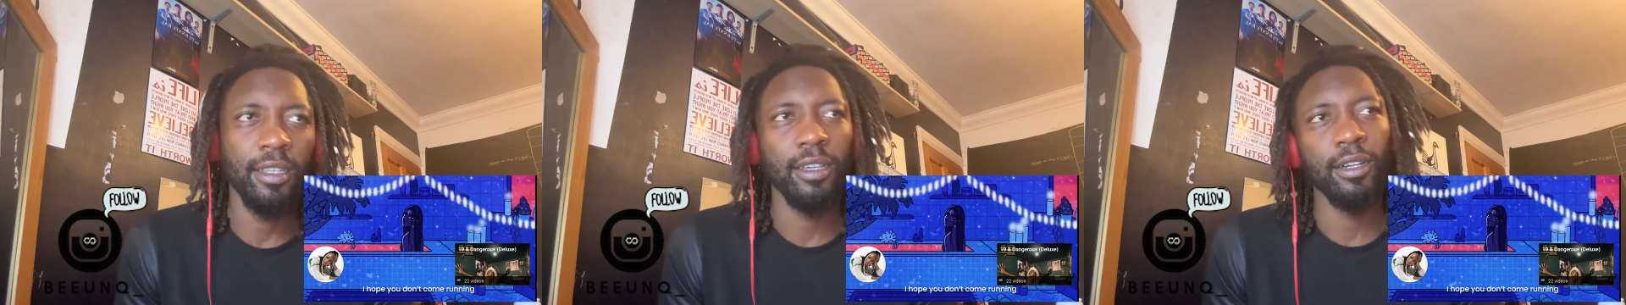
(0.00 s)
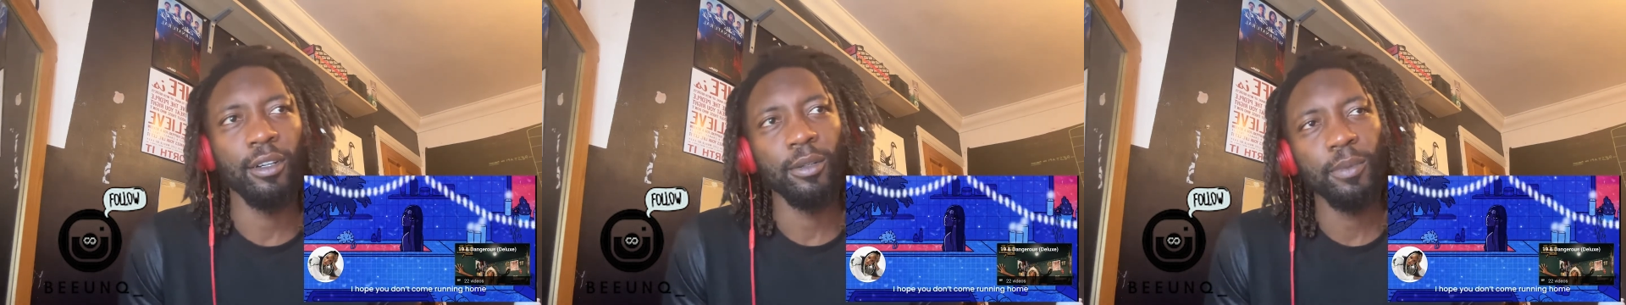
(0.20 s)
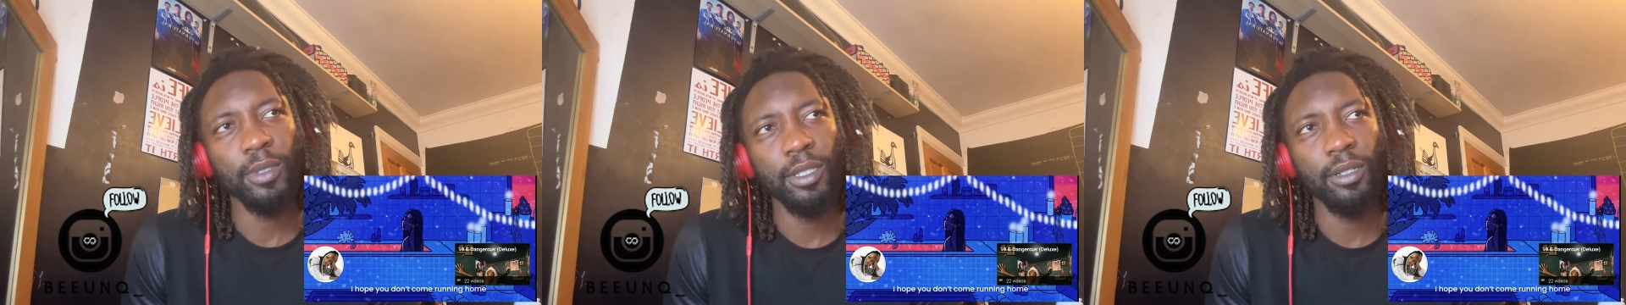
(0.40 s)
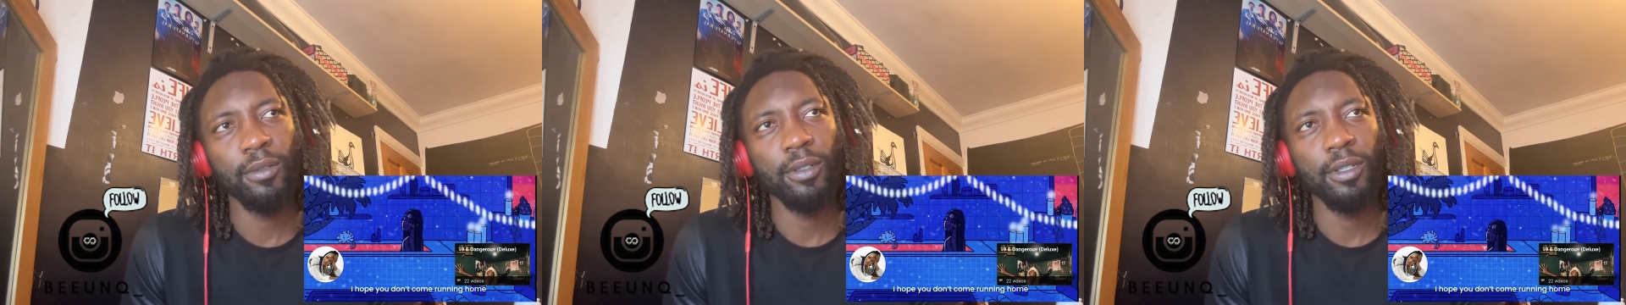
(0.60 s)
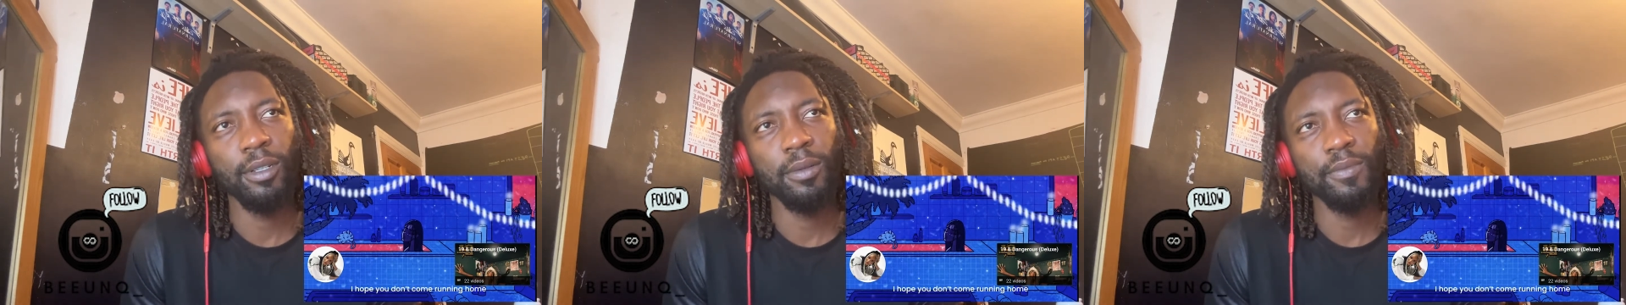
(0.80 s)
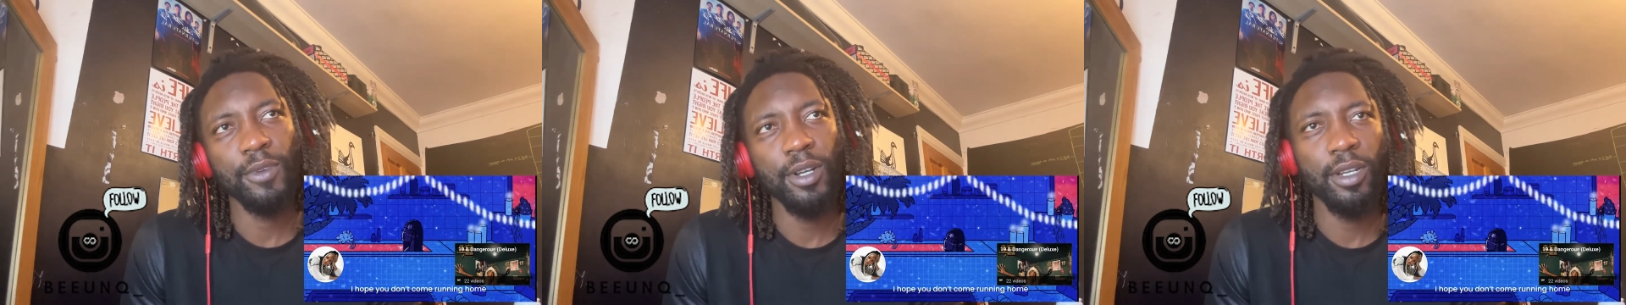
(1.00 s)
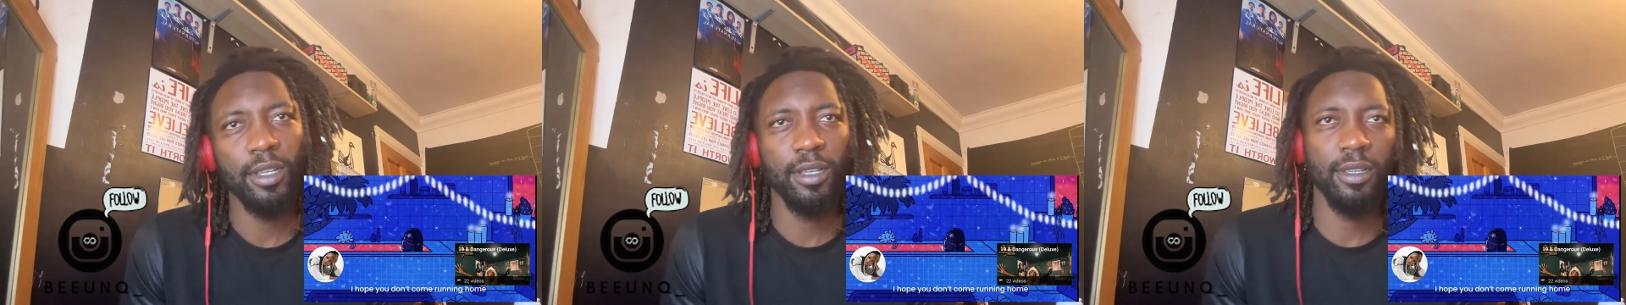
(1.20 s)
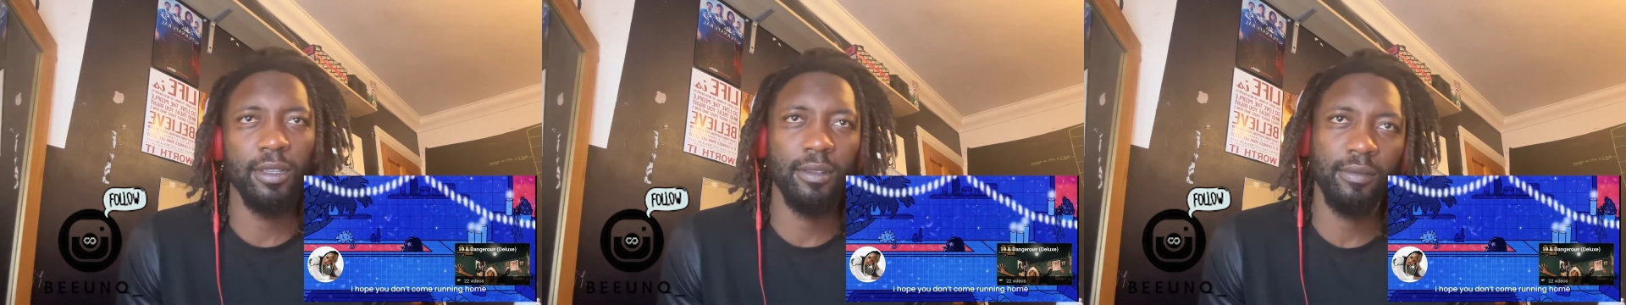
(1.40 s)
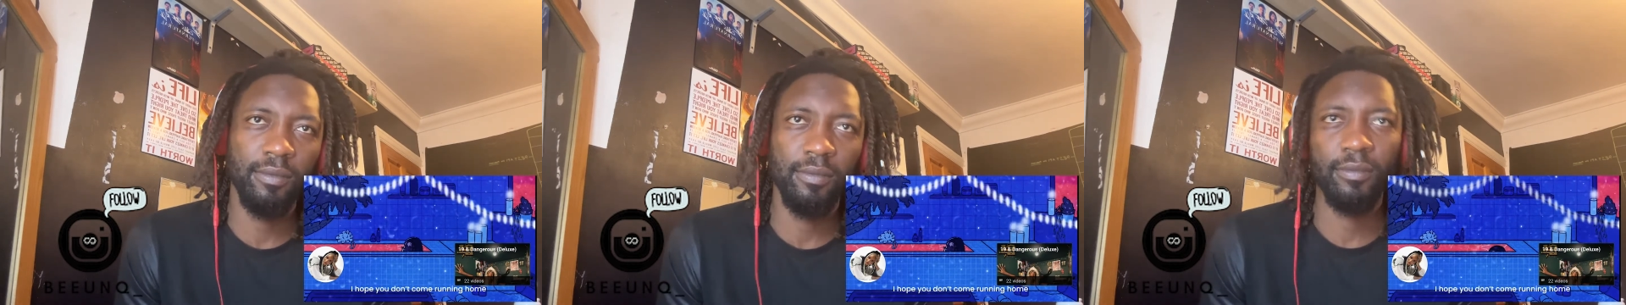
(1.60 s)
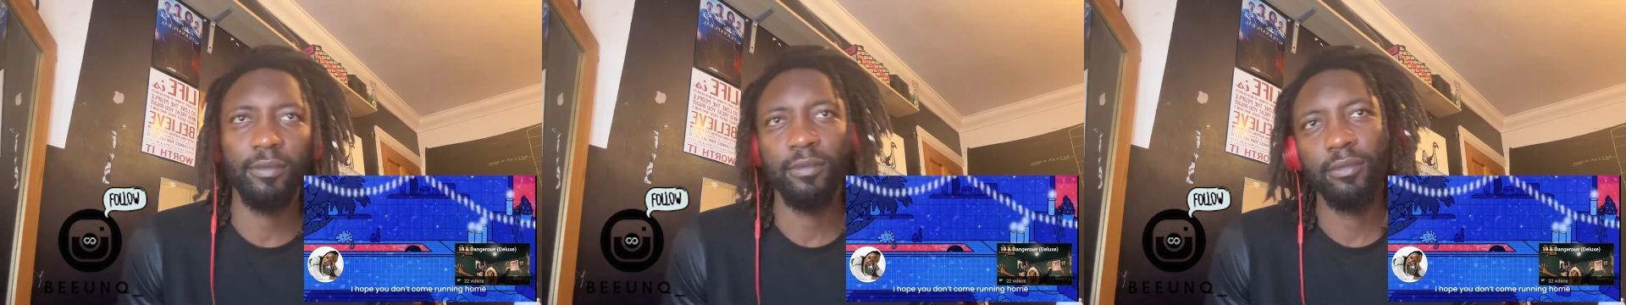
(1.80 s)
don't come running.
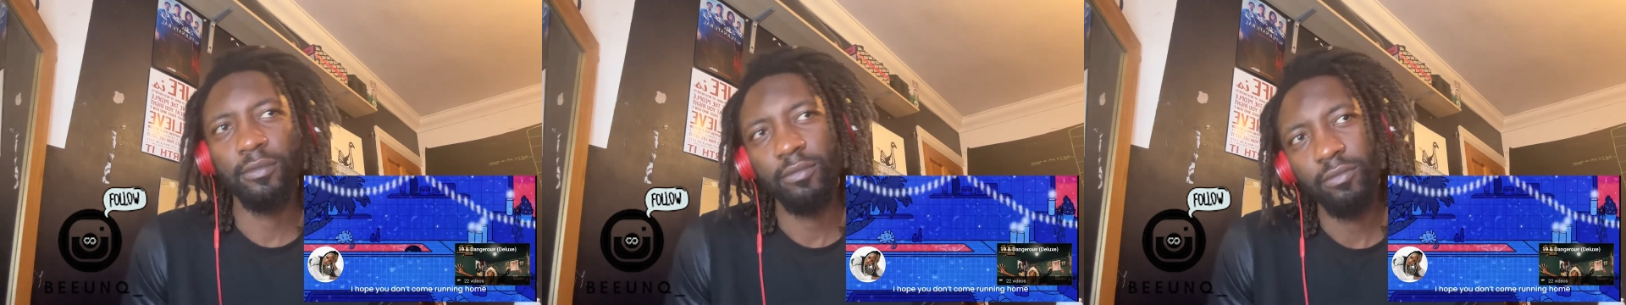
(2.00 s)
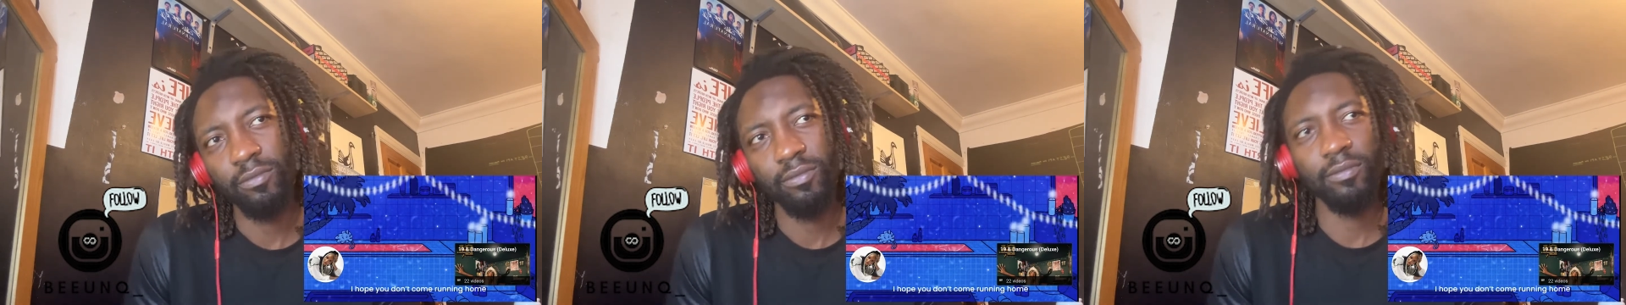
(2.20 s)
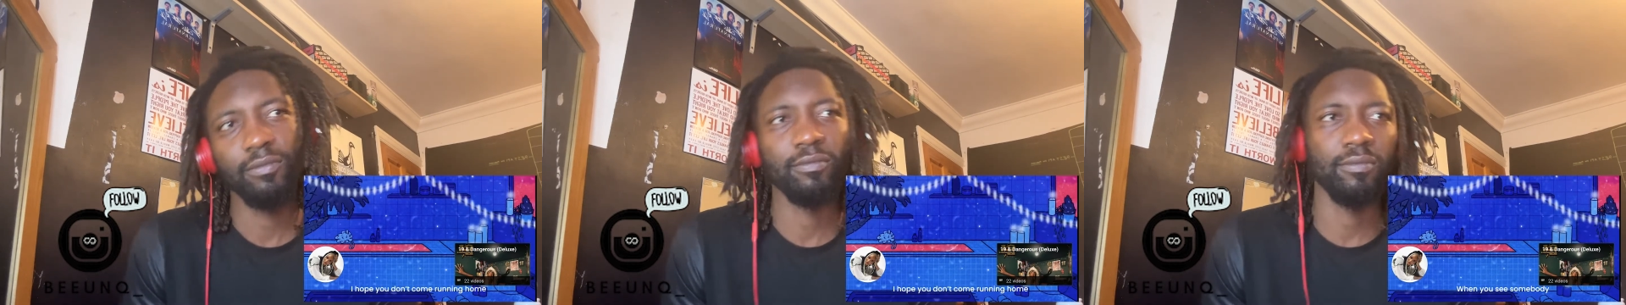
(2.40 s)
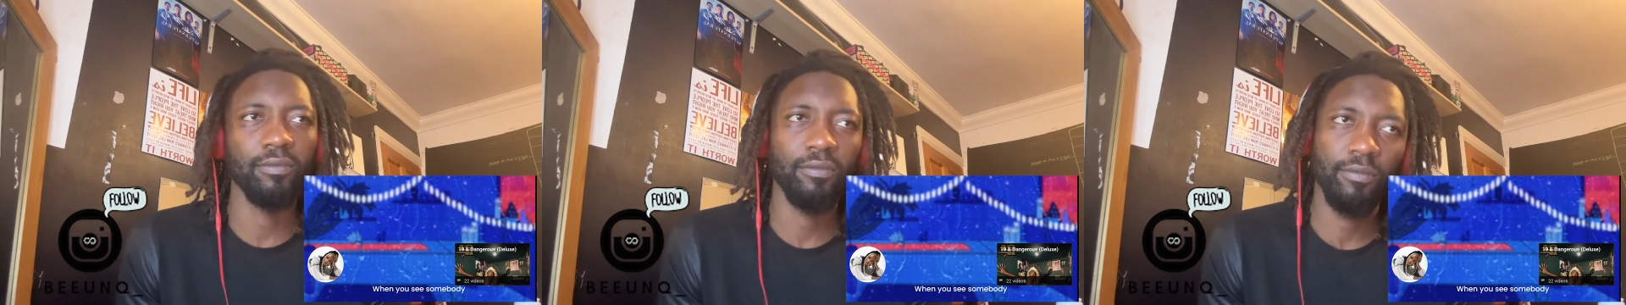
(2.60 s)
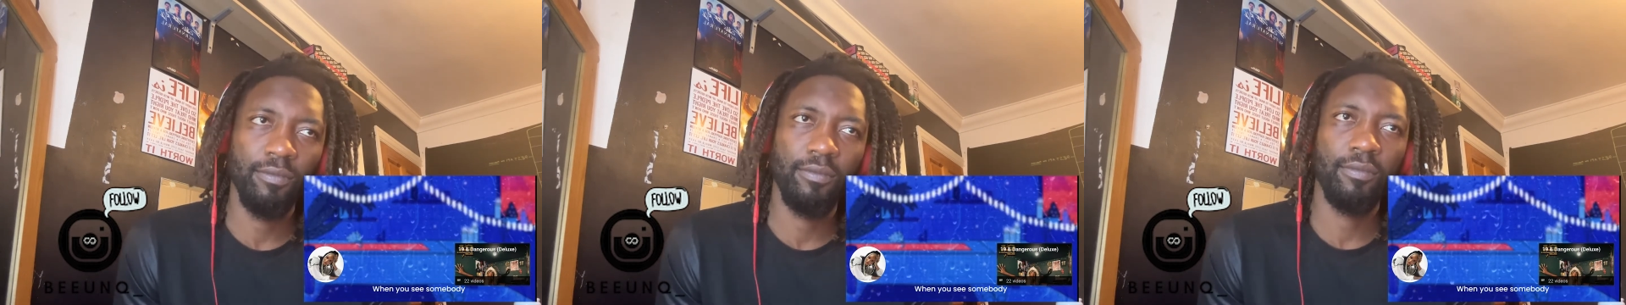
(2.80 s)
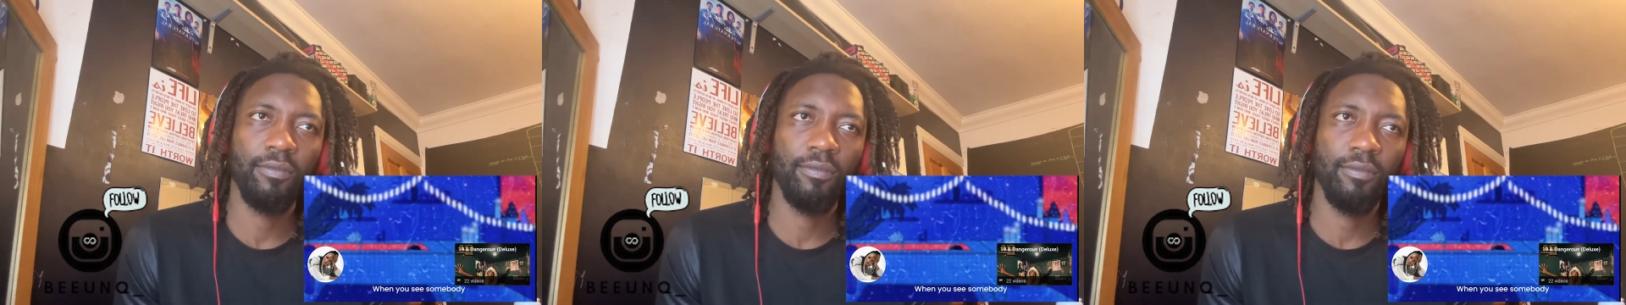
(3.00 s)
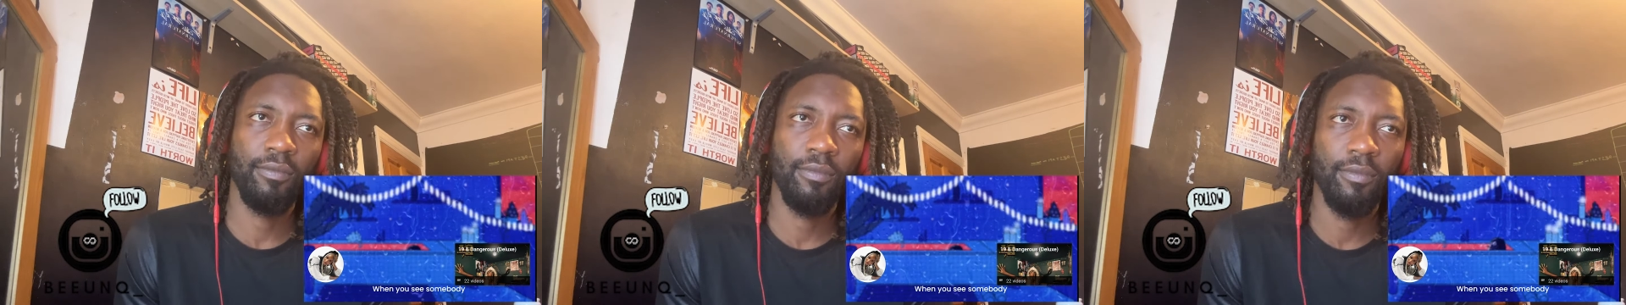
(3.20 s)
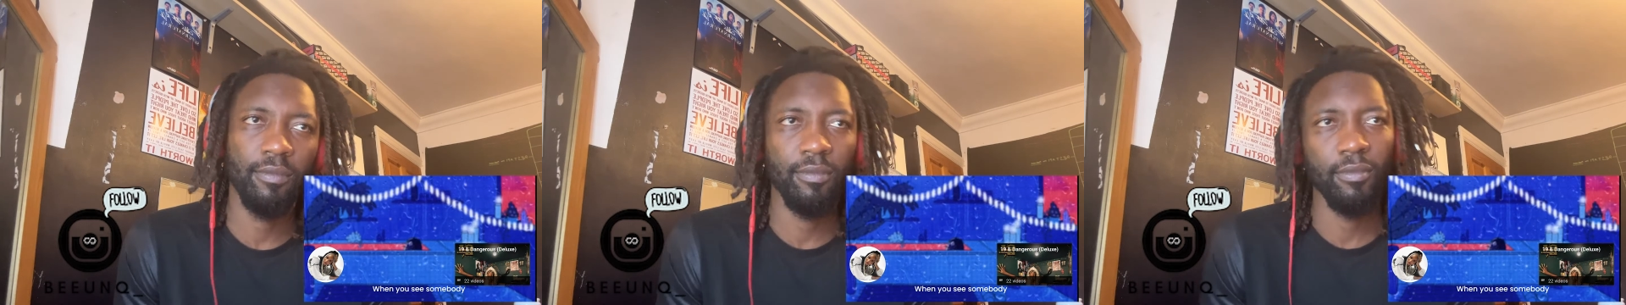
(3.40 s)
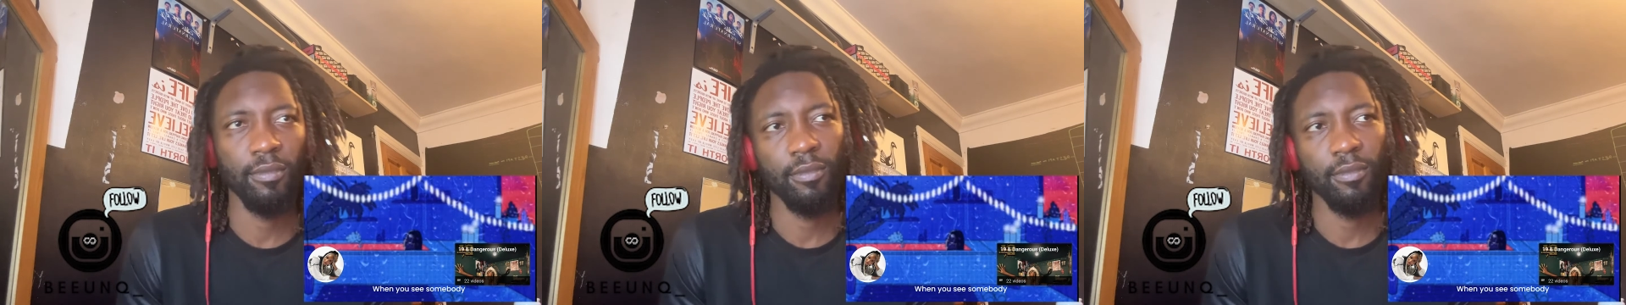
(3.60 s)
when you see somebody,